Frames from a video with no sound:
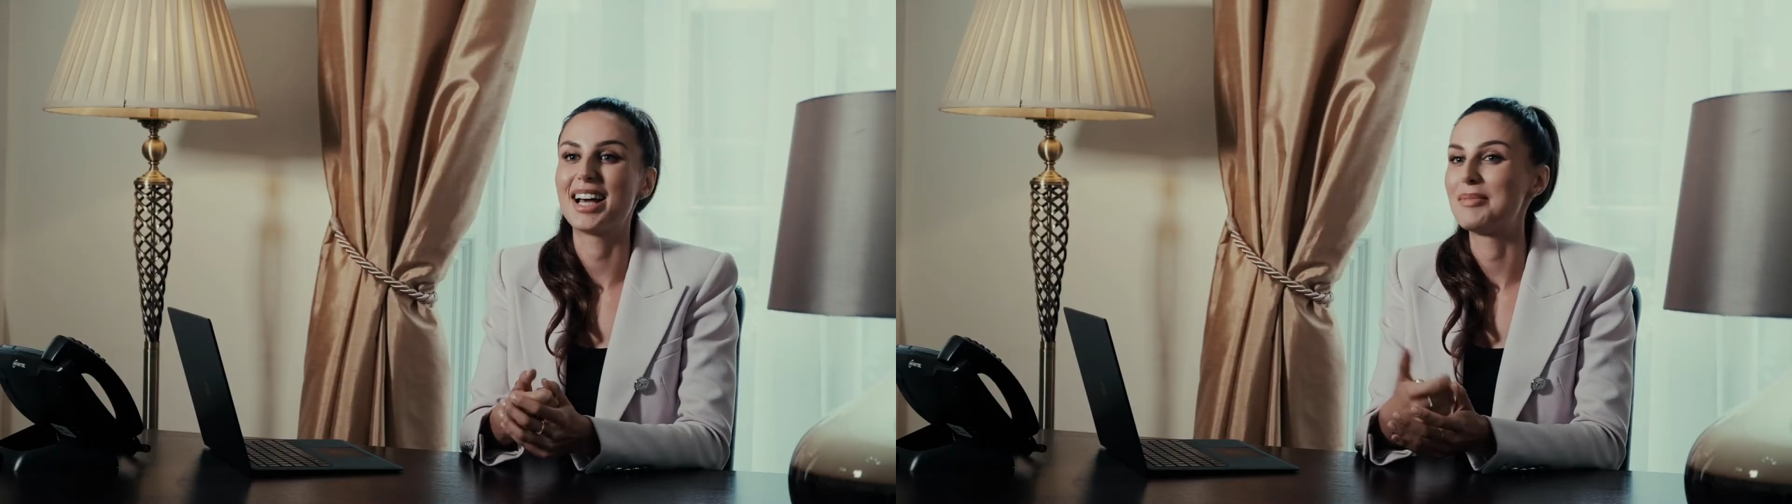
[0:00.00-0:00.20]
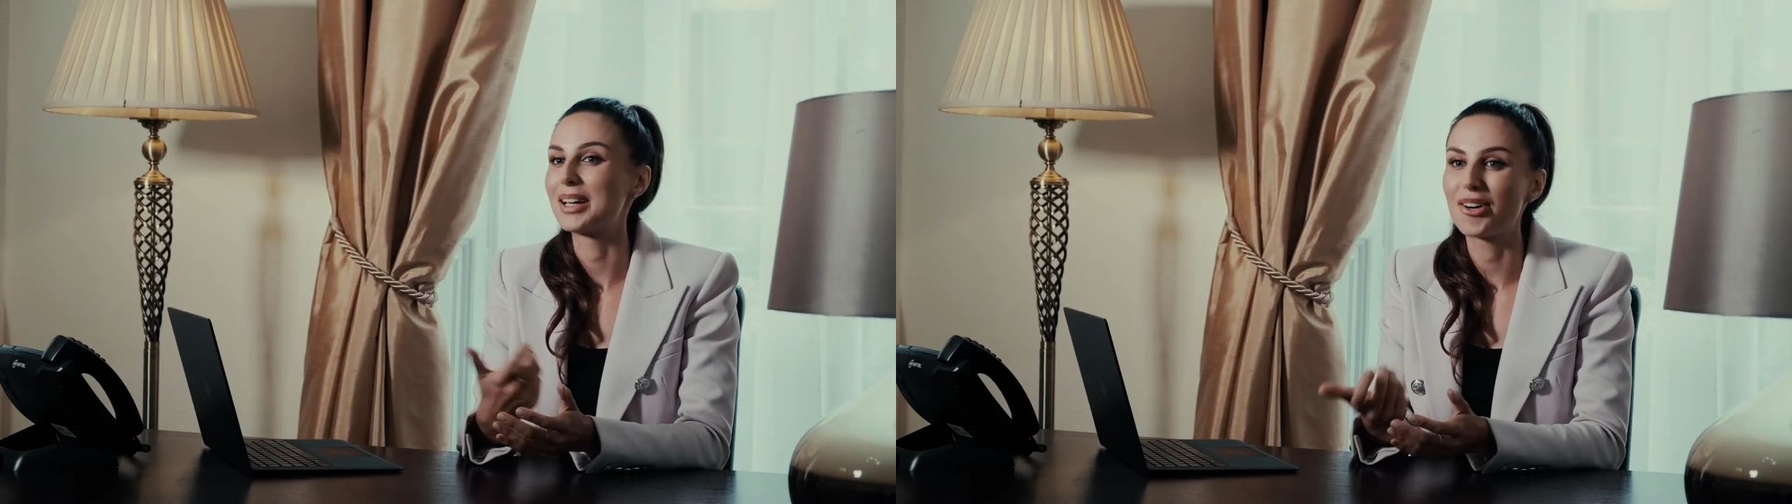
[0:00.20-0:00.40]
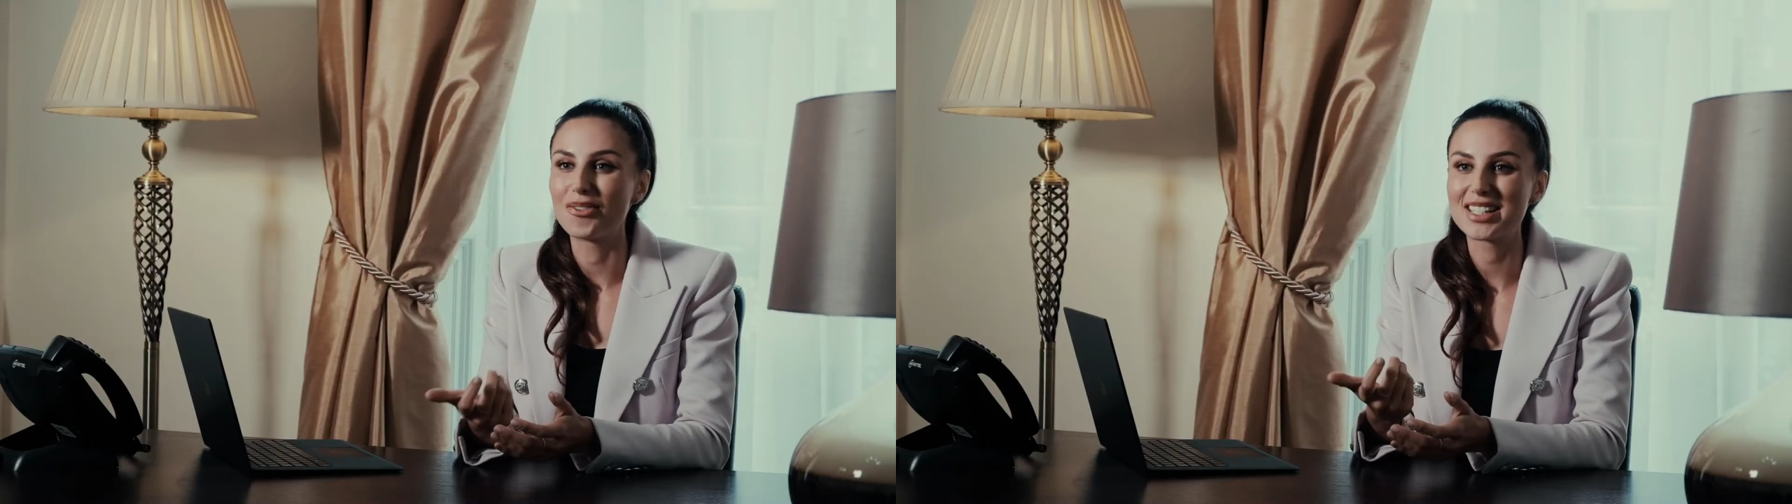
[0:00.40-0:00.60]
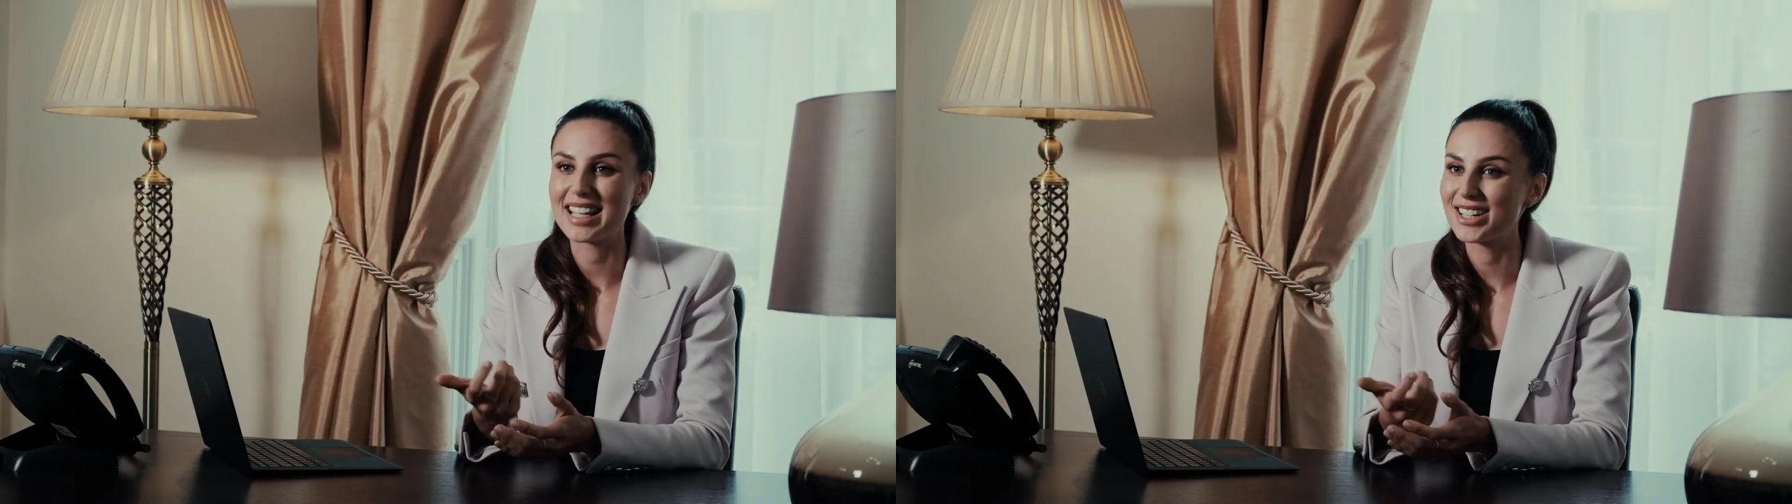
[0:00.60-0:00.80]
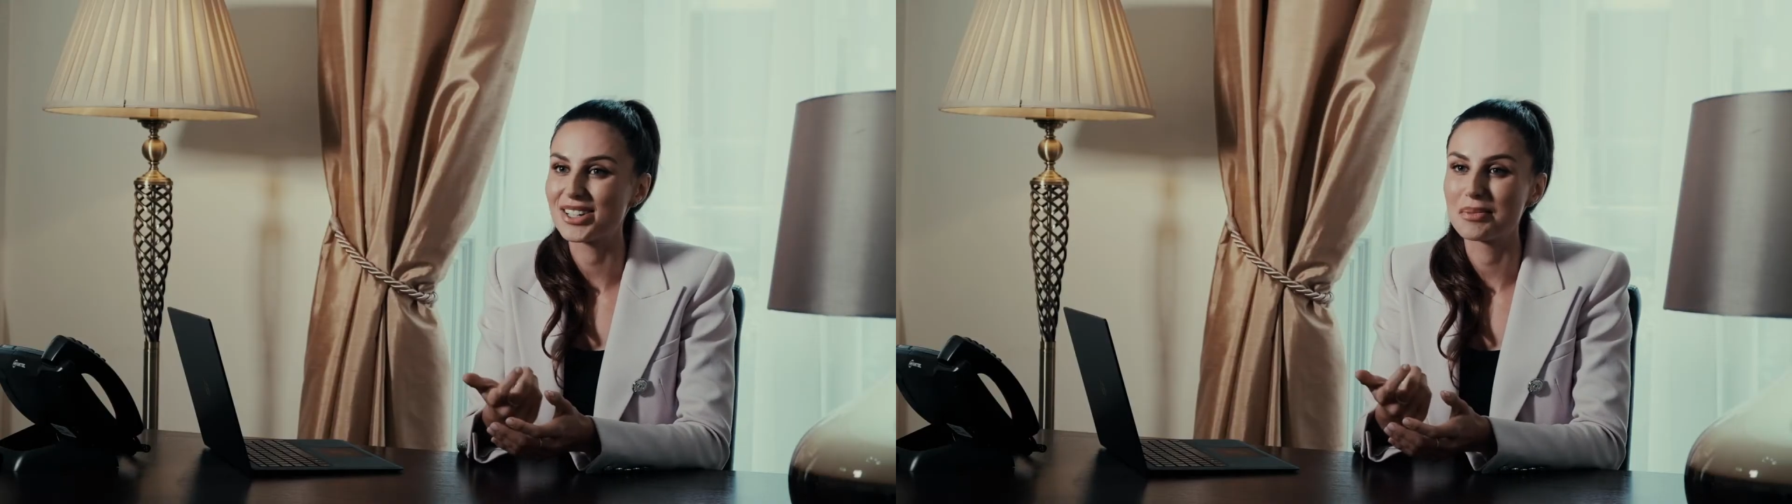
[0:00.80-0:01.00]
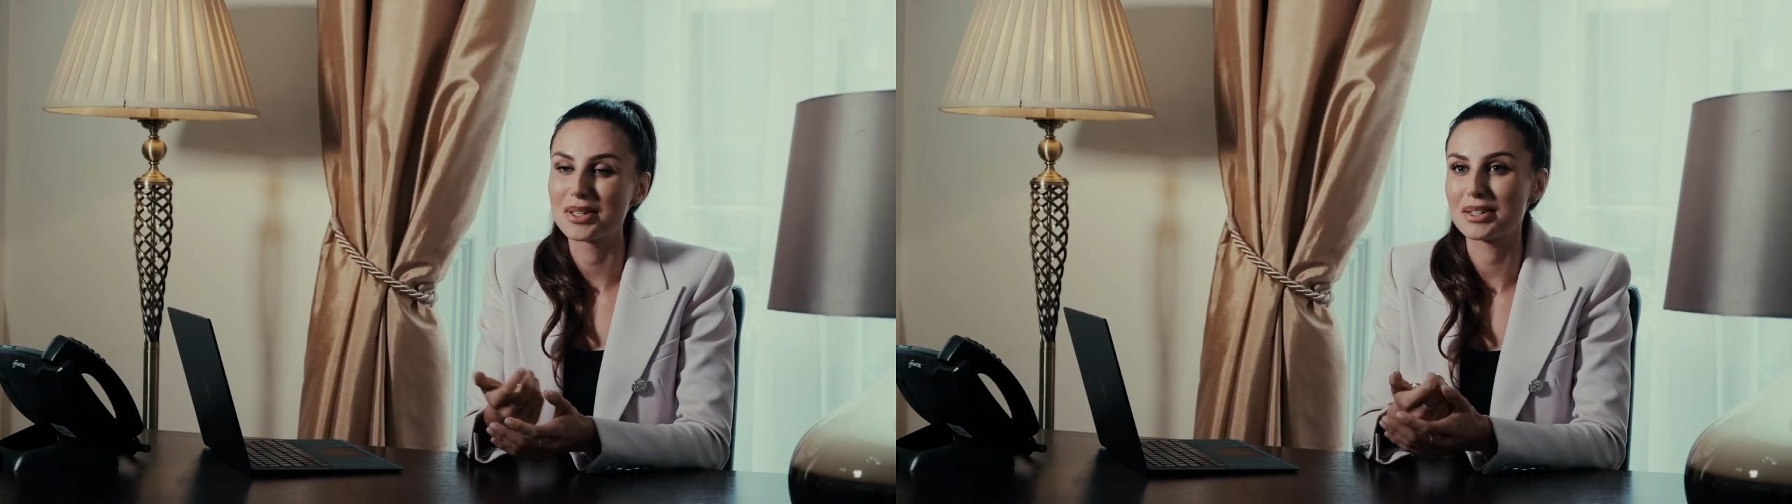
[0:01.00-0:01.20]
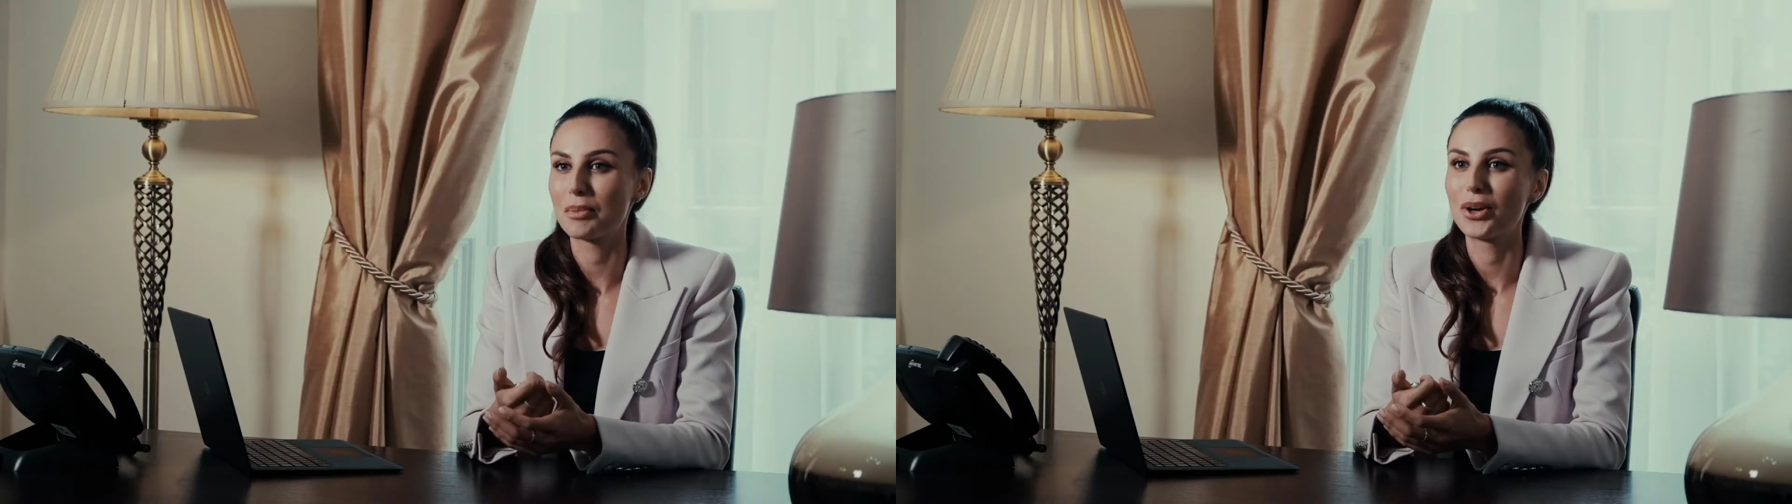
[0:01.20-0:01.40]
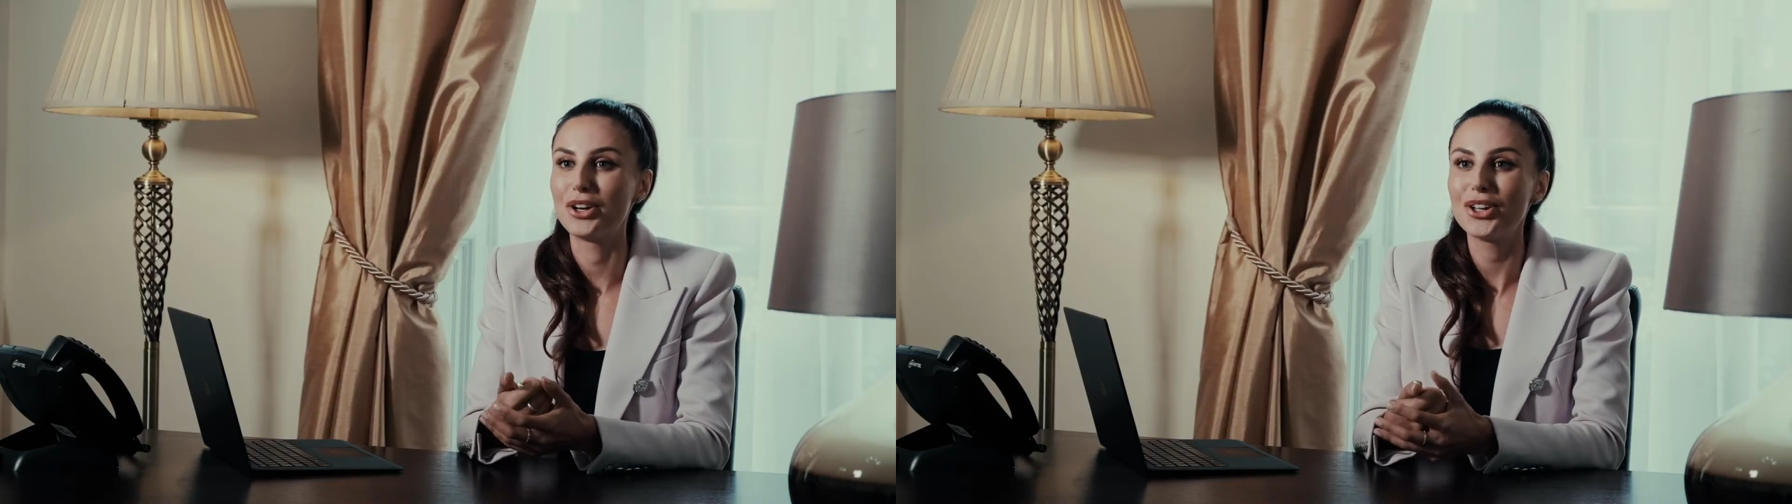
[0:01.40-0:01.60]
I'm in conversation with
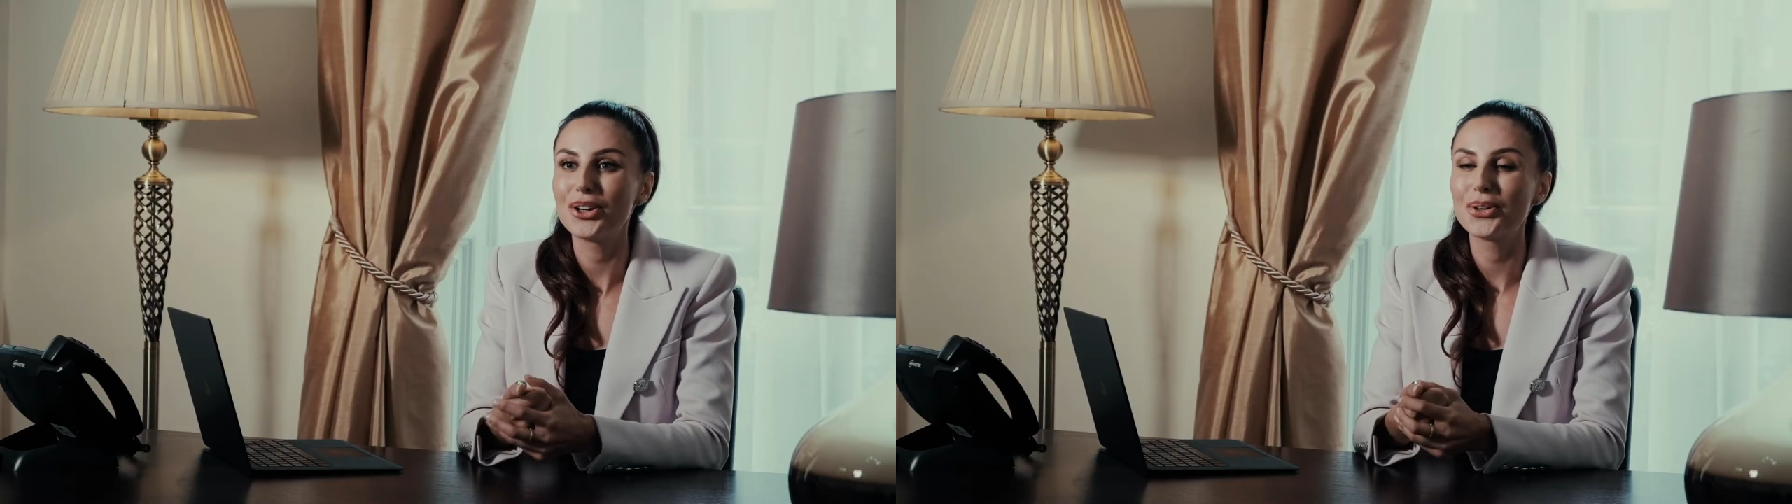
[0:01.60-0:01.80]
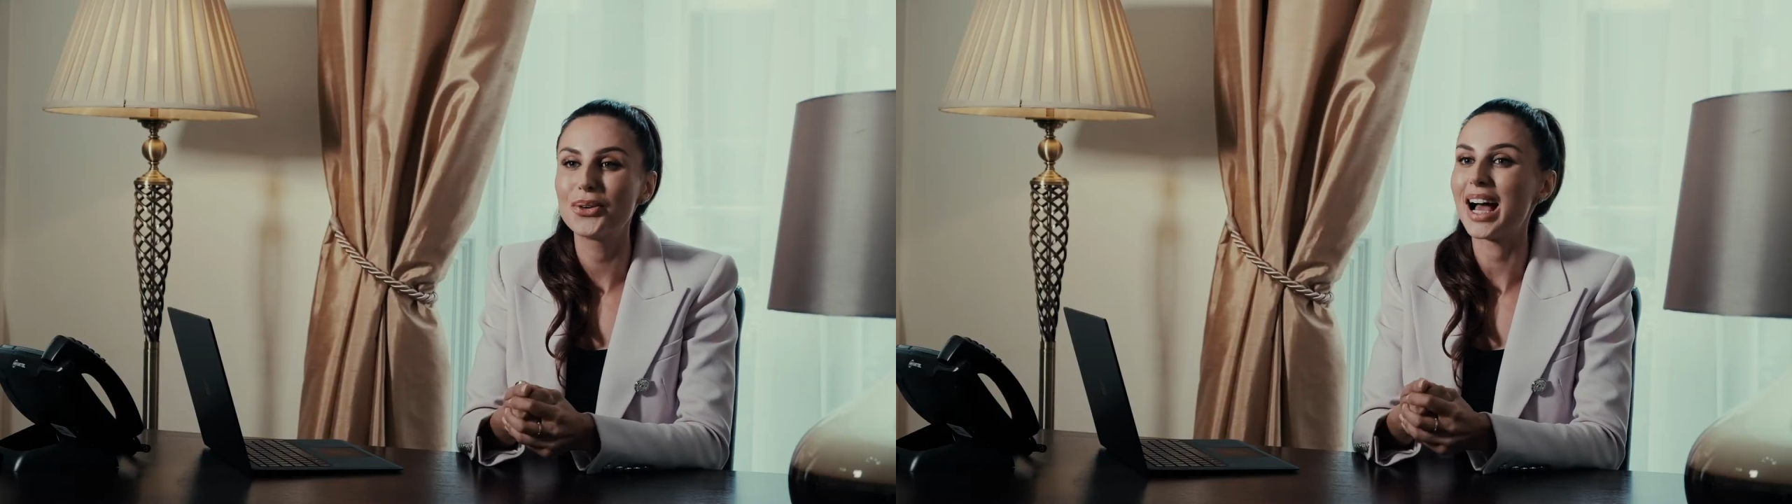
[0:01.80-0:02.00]
someone new,